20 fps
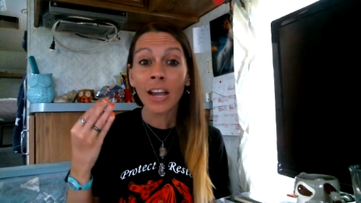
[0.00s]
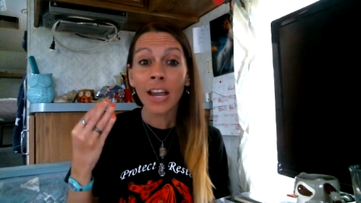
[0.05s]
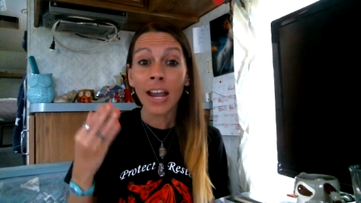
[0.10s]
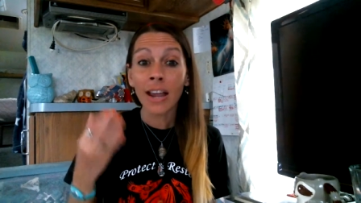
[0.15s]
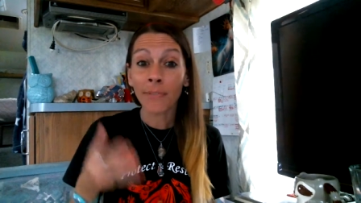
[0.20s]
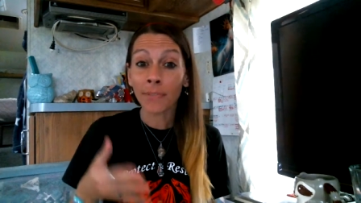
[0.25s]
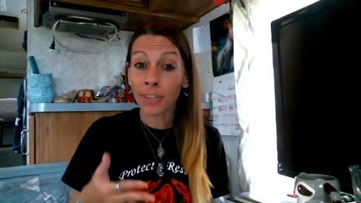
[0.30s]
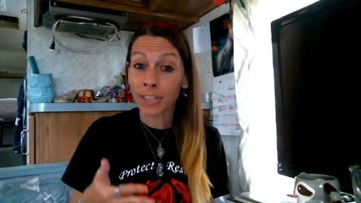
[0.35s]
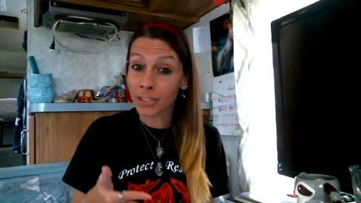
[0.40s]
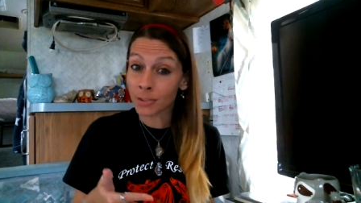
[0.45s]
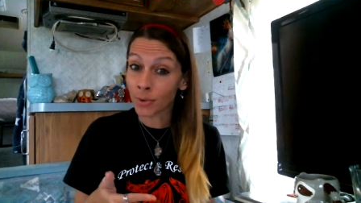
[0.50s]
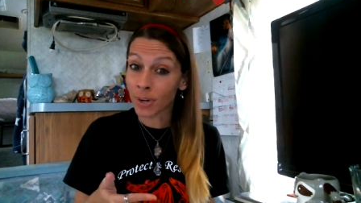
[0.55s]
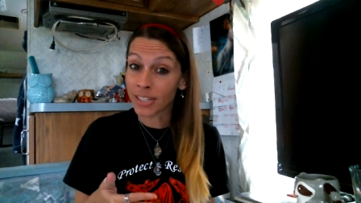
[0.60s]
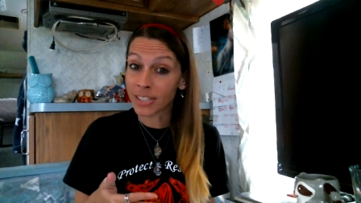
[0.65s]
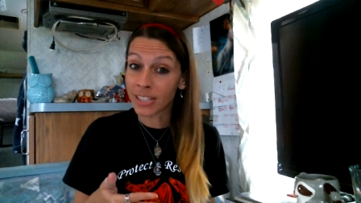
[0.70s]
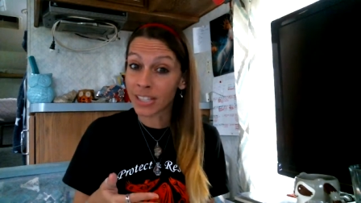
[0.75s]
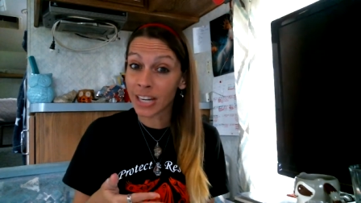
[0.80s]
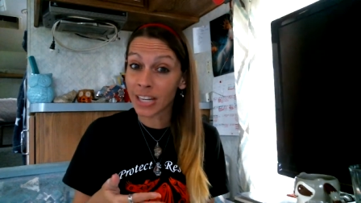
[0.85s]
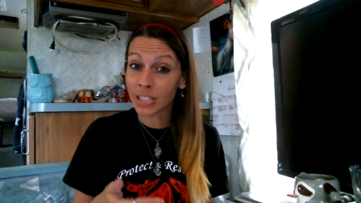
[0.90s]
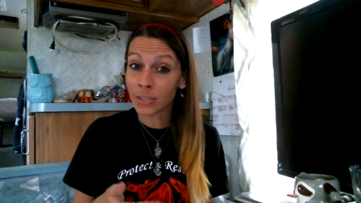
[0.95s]
If this
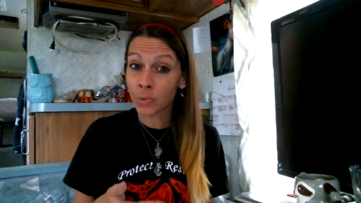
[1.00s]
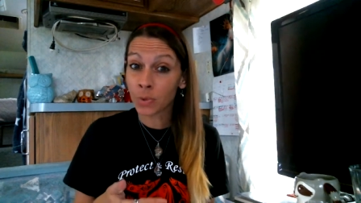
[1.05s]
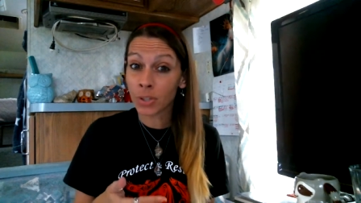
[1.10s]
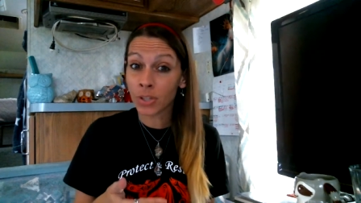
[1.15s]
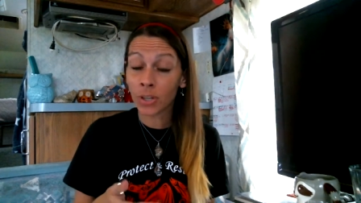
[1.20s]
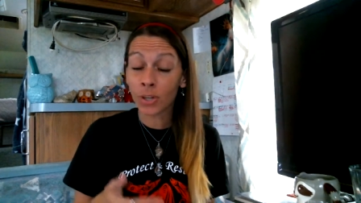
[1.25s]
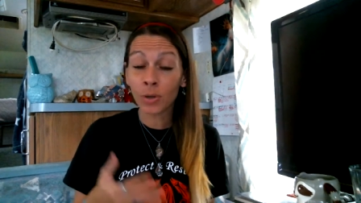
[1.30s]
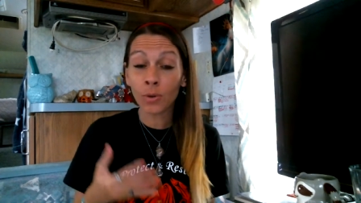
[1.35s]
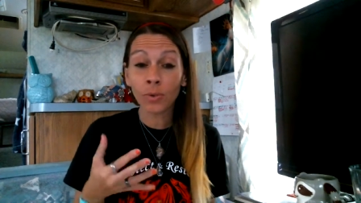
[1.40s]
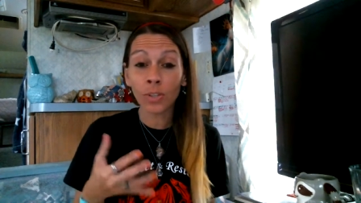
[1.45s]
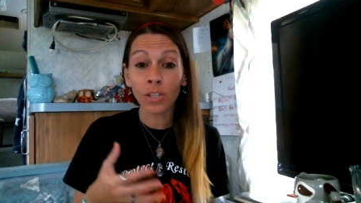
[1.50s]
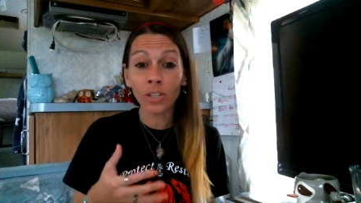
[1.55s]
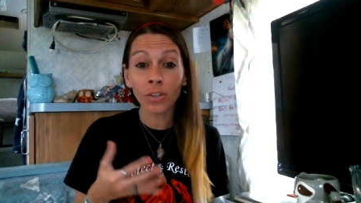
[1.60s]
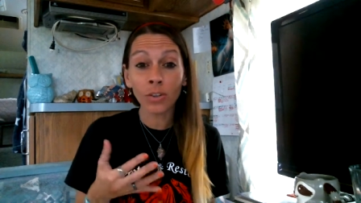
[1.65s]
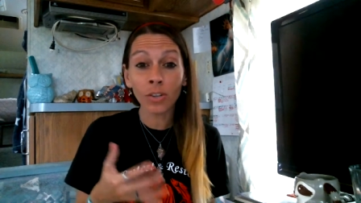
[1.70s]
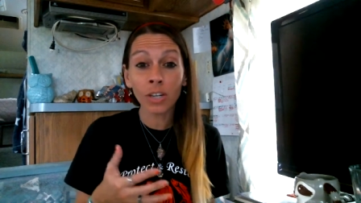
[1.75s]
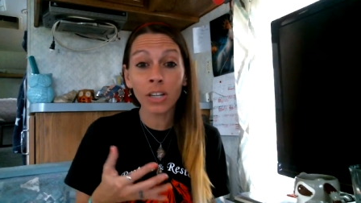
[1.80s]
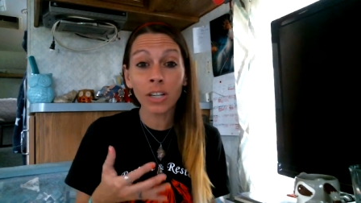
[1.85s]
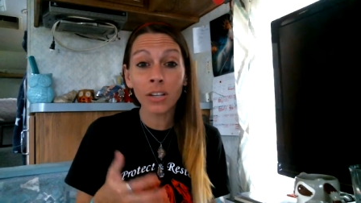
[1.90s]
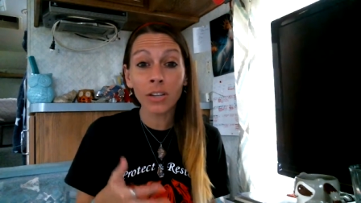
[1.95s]
resonates with you, then
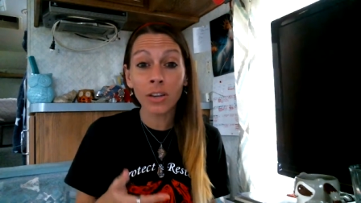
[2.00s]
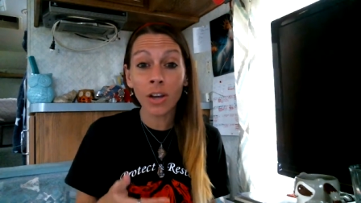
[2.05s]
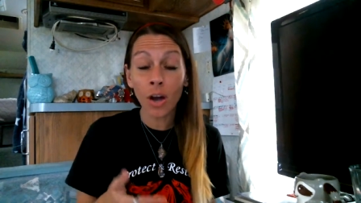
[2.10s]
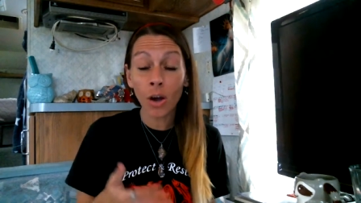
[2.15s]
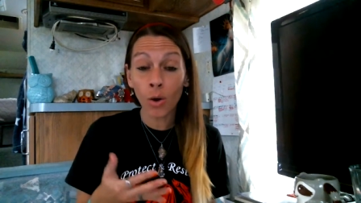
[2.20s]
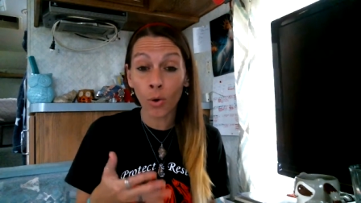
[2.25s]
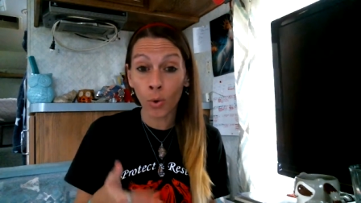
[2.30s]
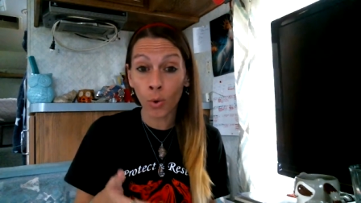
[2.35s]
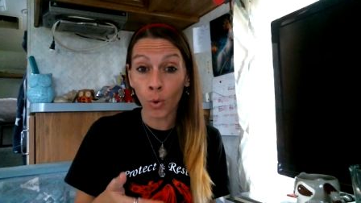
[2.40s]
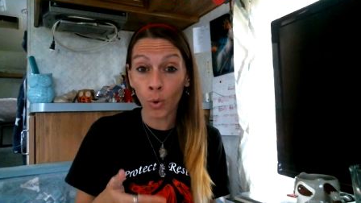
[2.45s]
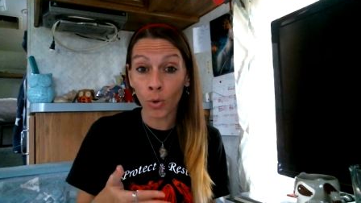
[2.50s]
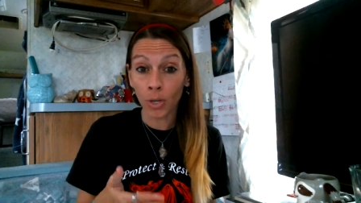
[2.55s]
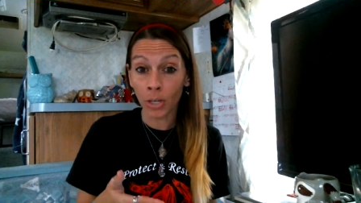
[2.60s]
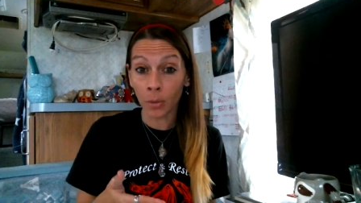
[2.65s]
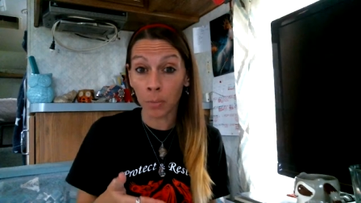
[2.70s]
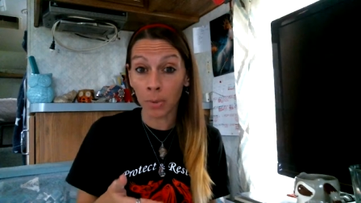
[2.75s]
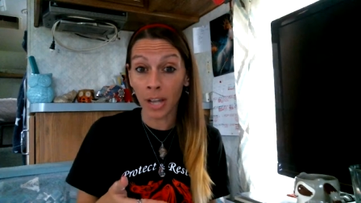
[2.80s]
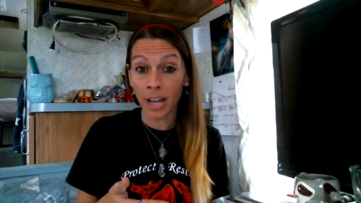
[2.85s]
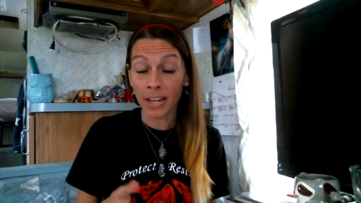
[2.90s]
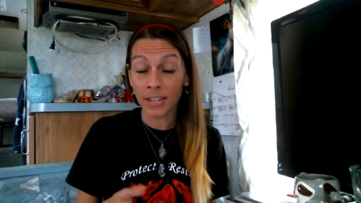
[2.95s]
you're going to know who it
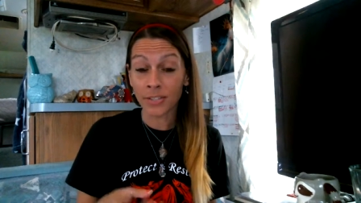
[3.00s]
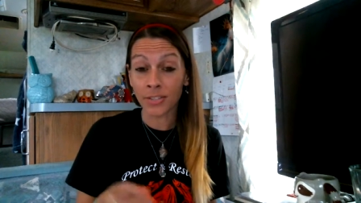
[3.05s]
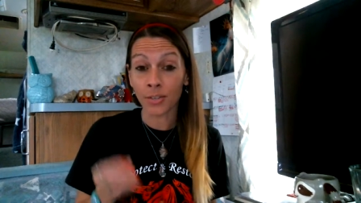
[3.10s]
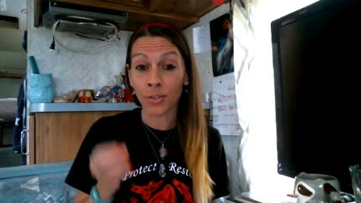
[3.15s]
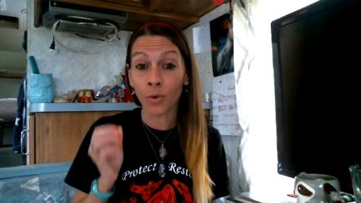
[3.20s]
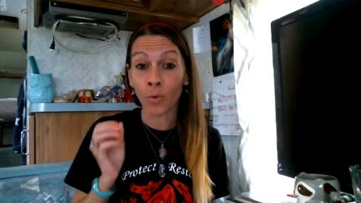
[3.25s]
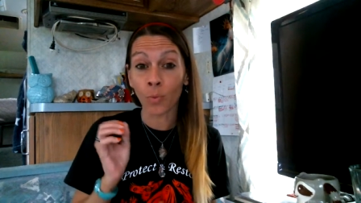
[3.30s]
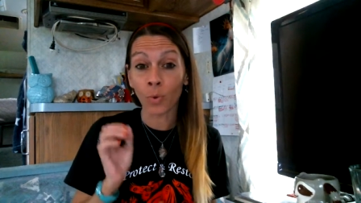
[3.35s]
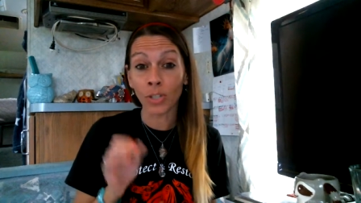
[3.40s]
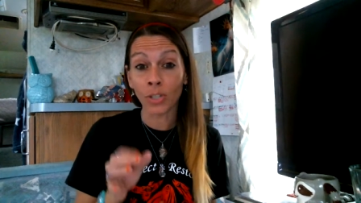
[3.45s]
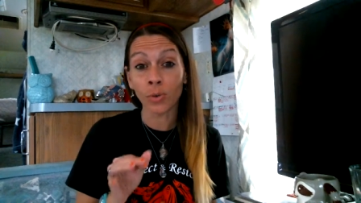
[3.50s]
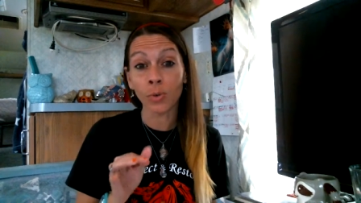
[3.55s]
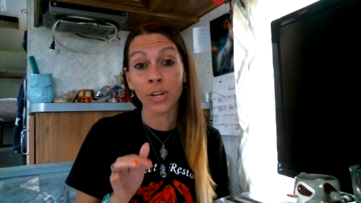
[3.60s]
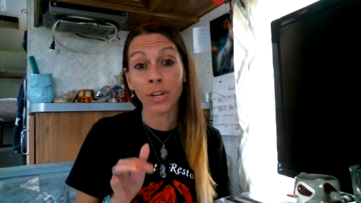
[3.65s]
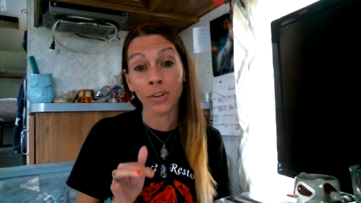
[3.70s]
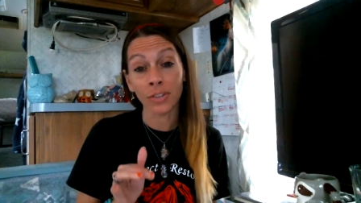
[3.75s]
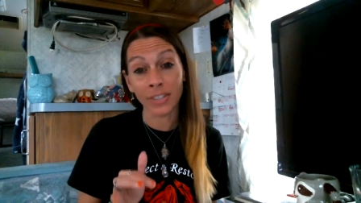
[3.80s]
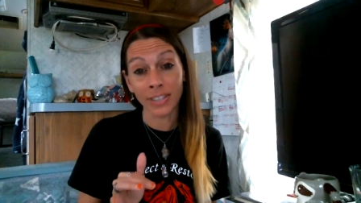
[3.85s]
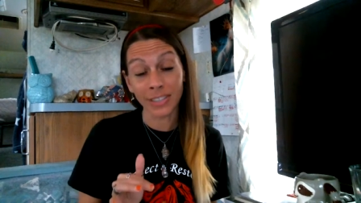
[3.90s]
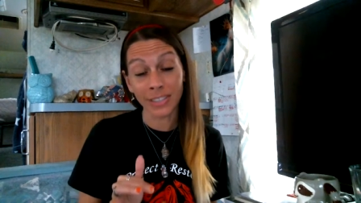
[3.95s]
applies to when you
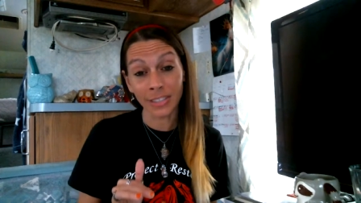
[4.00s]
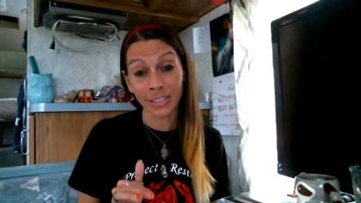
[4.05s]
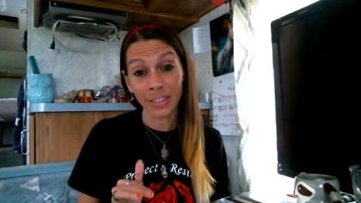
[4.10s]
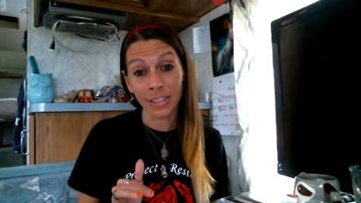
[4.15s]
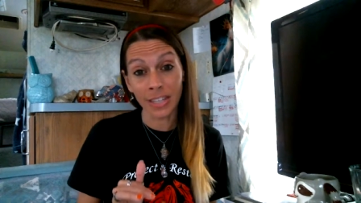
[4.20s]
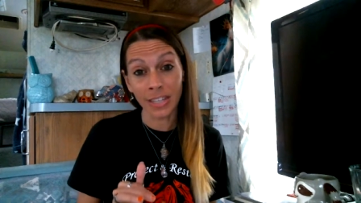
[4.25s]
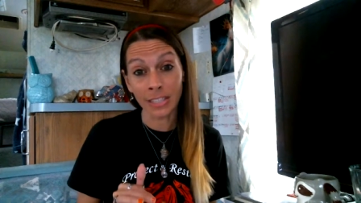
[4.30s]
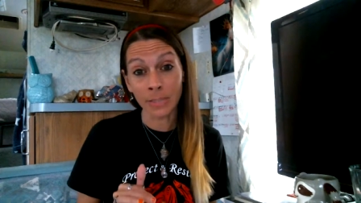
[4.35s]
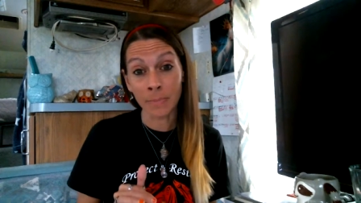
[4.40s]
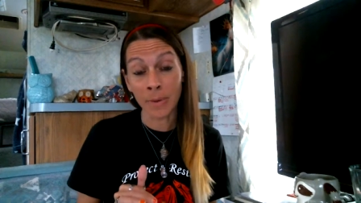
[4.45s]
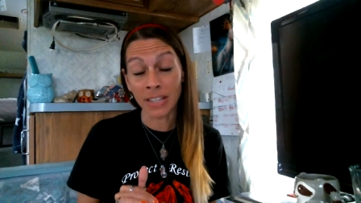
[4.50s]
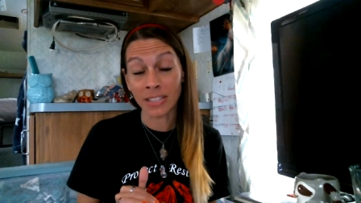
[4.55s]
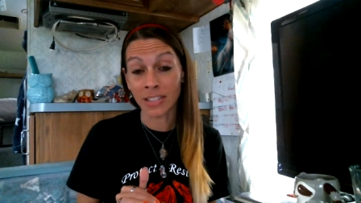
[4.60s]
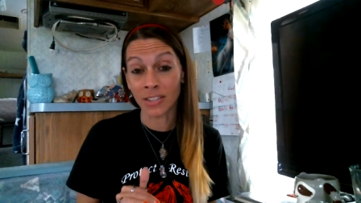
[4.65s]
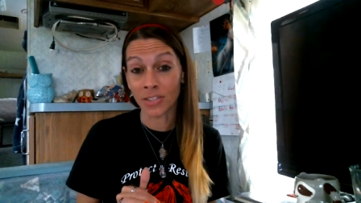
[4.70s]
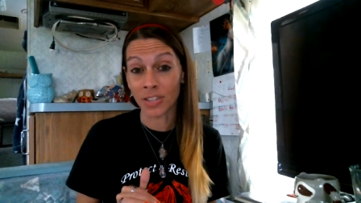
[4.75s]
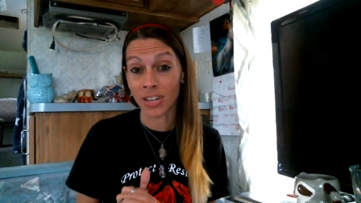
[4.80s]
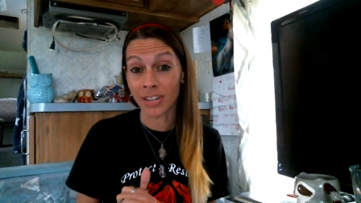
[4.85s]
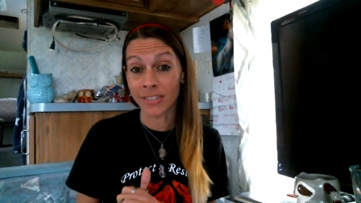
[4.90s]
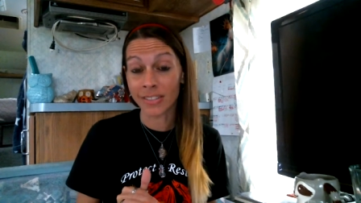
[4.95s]
hear these
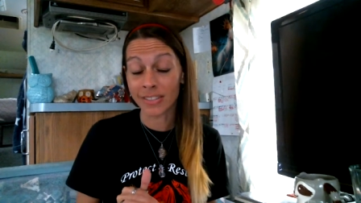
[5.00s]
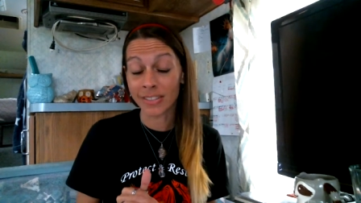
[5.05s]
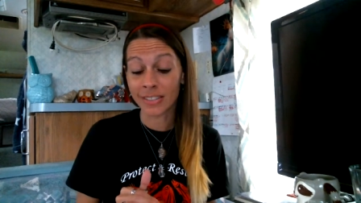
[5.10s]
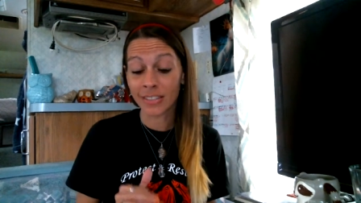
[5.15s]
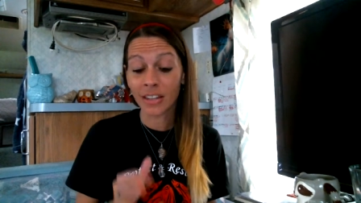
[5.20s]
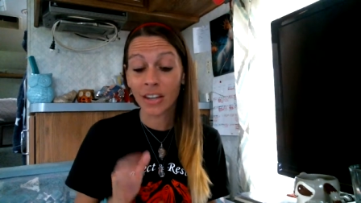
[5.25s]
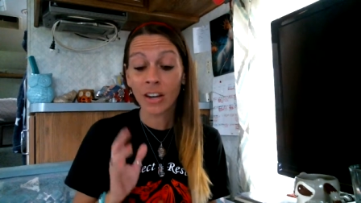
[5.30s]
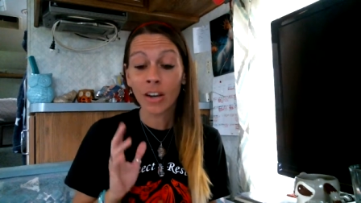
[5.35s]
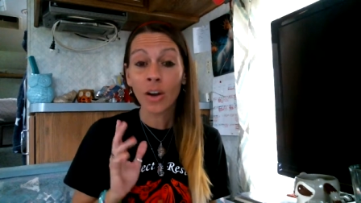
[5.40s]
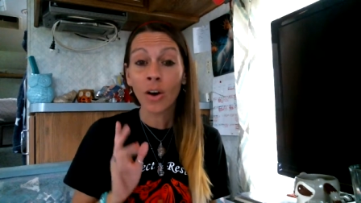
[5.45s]
messages.